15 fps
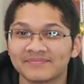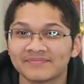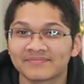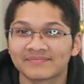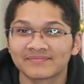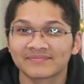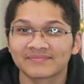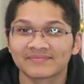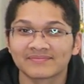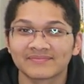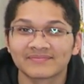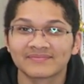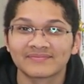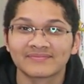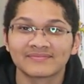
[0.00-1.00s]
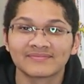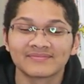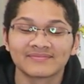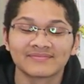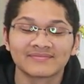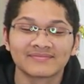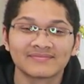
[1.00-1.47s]

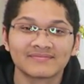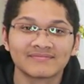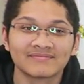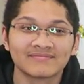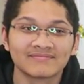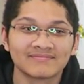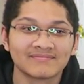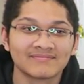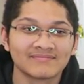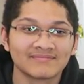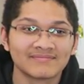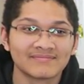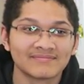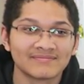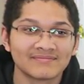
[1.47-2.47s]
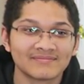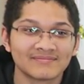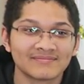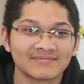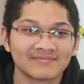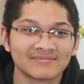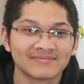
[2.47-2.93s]

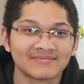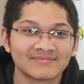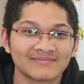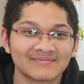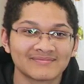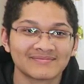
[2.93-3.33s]
This person isn't speaking.